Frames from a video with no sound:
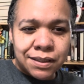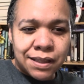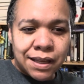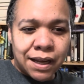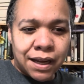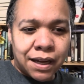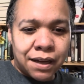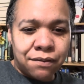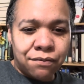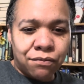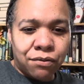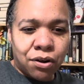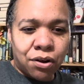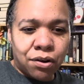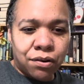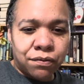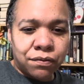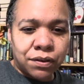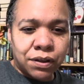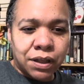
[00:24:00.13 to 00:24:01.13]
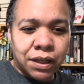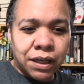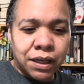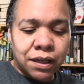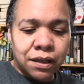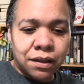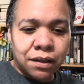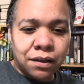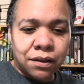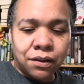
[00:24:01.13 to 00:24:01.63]
that involved
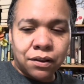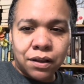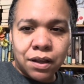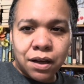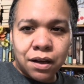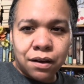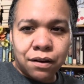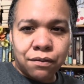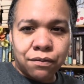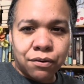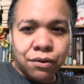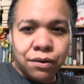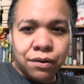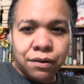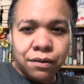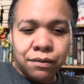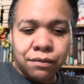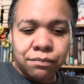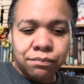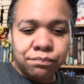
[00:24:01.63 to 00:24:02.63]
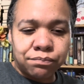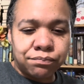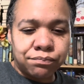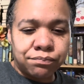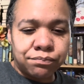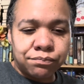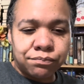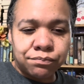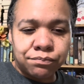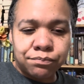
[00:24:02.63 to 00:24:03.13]
like love or
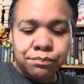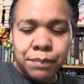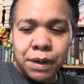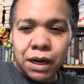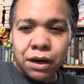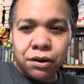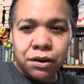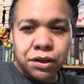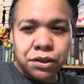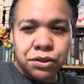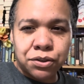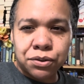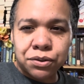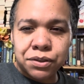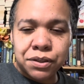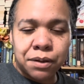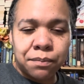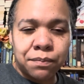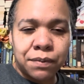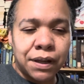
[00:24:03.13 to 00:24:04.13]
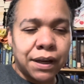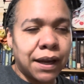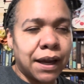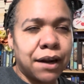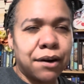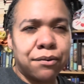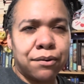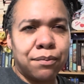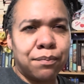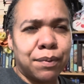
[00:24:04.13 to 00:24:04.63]
marriage or something. I
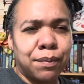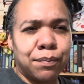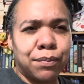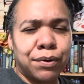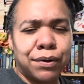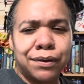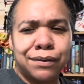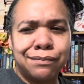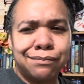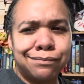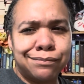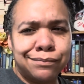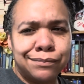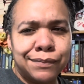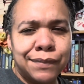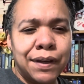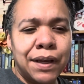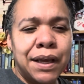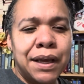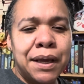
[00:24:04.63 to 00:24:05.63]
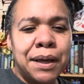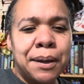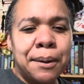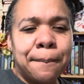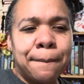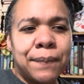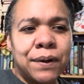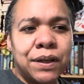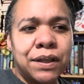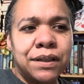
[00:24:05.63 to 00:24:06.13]
don't remember.
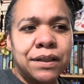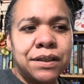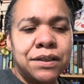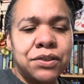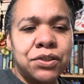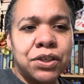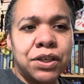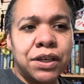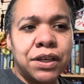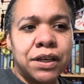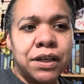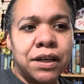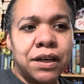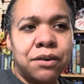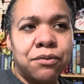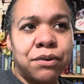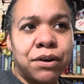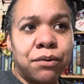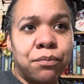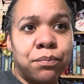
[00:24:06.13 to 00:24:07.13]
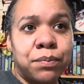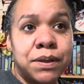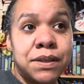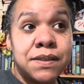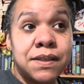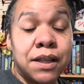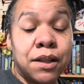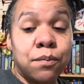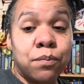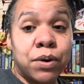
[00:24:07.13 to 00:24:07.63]
But this year we will be
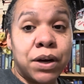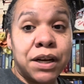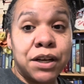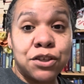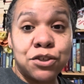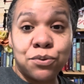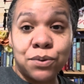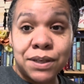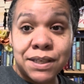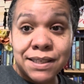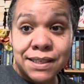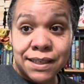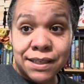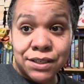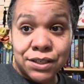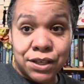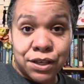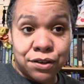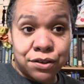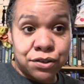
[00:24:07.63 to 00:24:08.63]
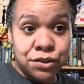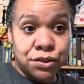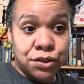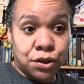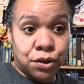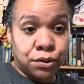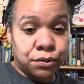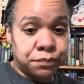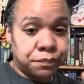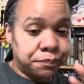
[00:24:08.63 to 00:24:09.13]
celebrating 26 years.
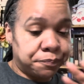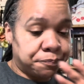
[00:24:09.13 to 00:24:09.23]
So